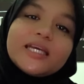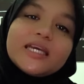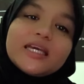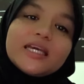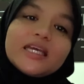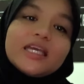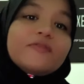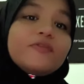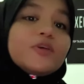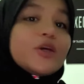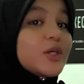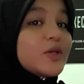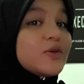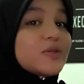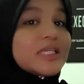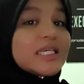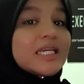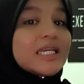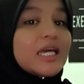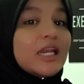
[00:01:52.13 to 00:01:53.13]
if you use
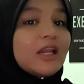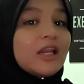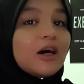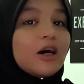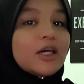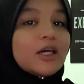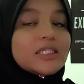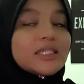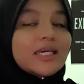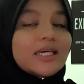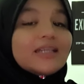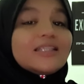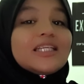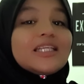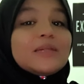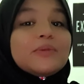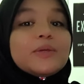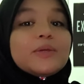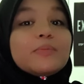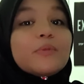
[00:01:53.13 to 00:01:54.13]
it a lot, it'll
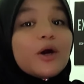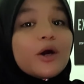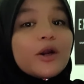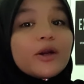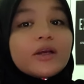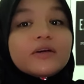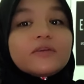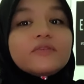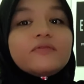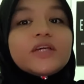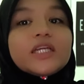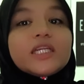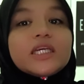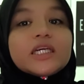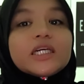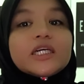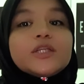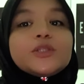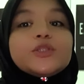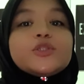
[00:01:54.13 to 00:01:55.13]
be more
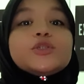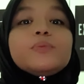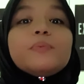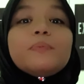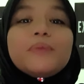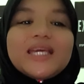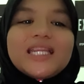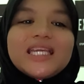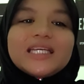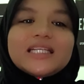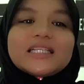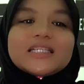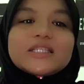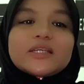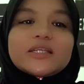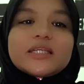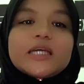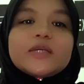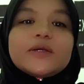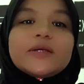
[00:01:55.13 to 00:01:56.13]
convenient to pin it
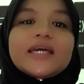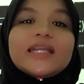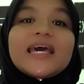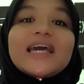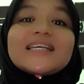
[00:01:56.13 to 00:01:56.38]
so that you can